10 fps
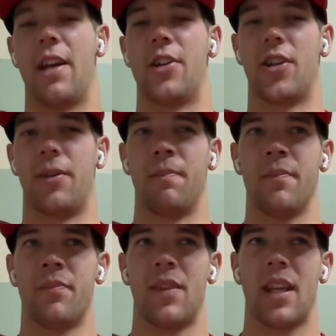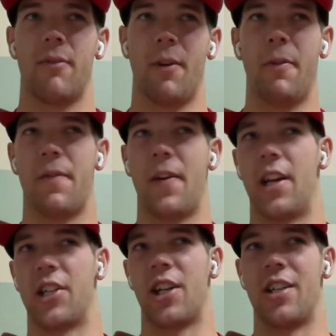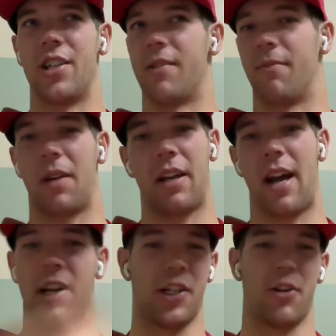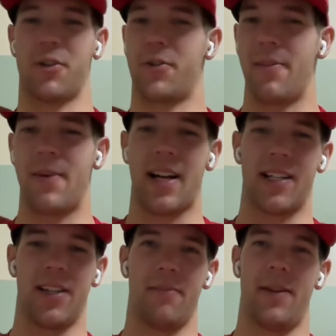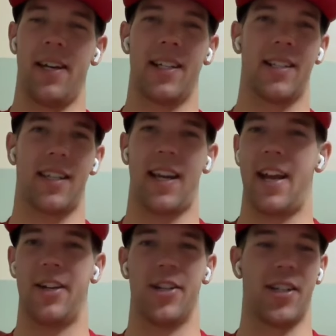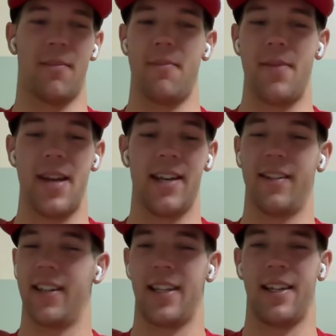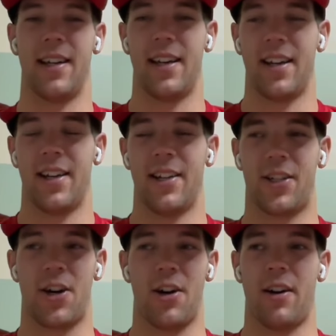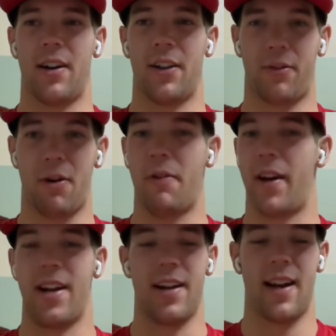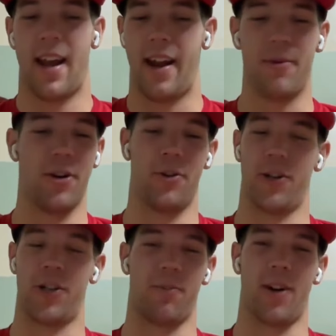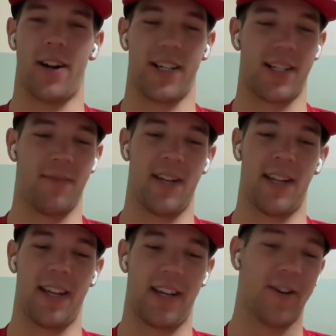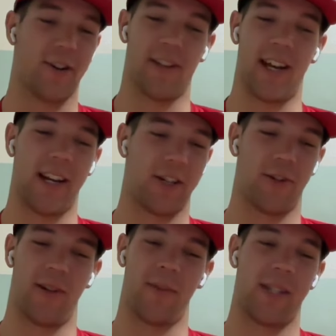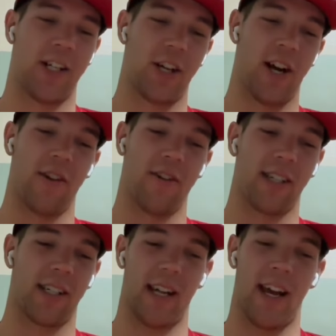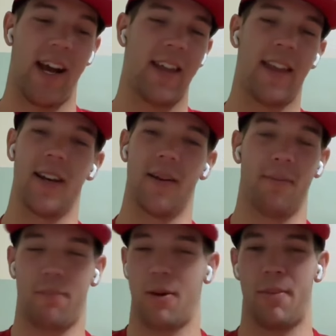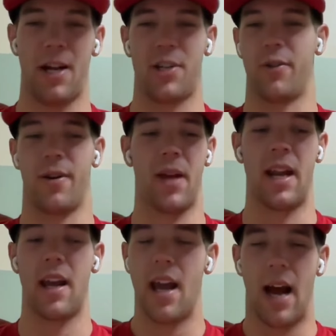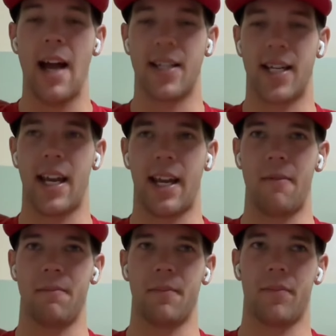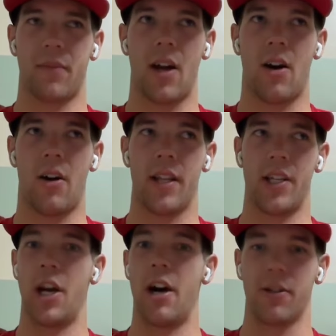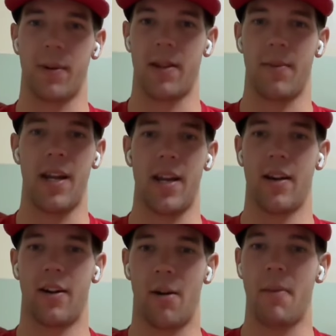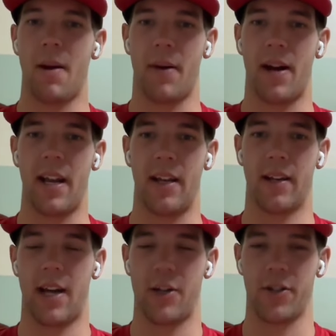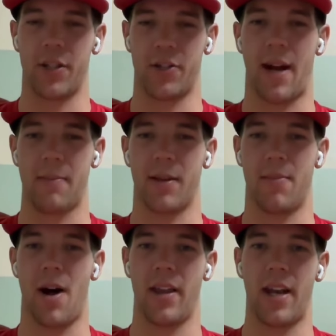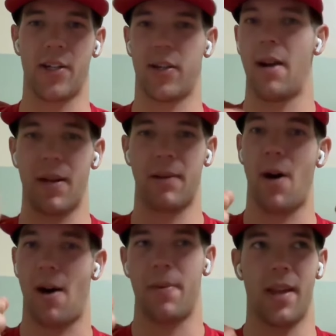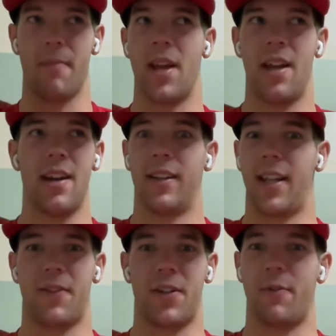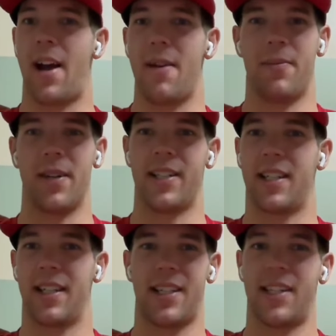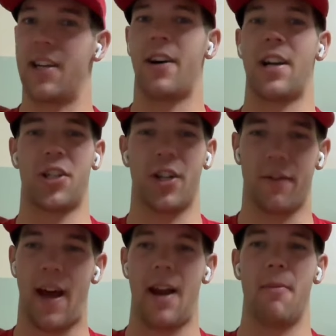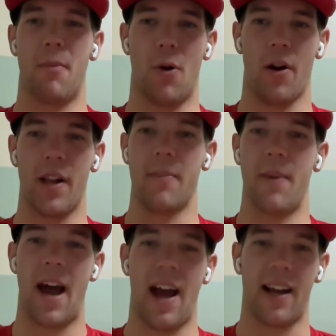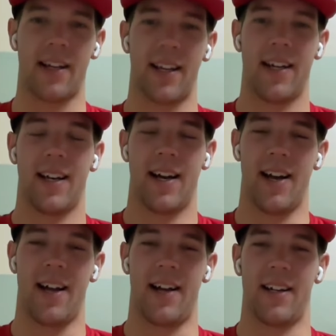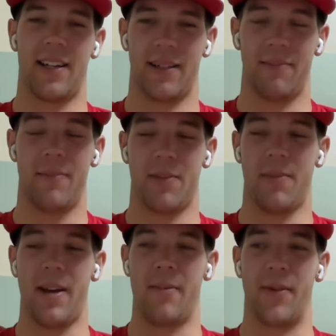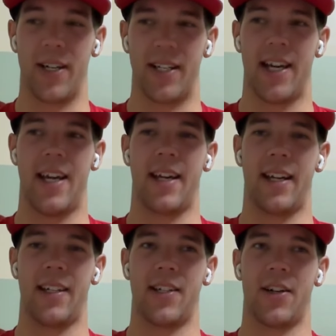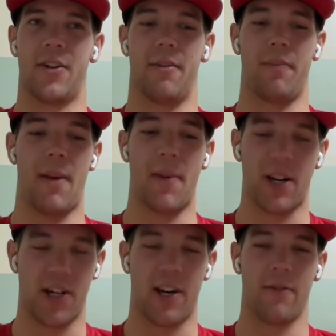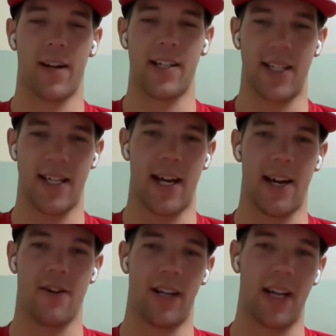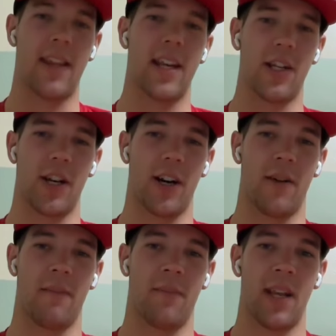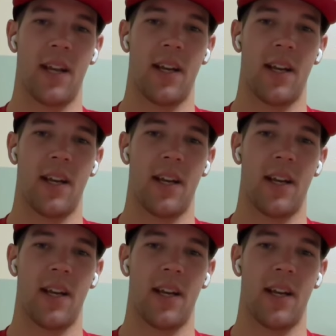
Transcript: finish and when we finish i just i just go straight back to the pits and just immediately start throwing Hammer Nutrition products in me, the Endurolyte Extremes, the gels, and the Perpetuem. And I had taken all the gels with me on my bike. Nigel had strapped some on there. So I'd been popping them left and right, but still, I should have had more in the bag uh, to be able to take. And so I'm actually going to race TKO again this year.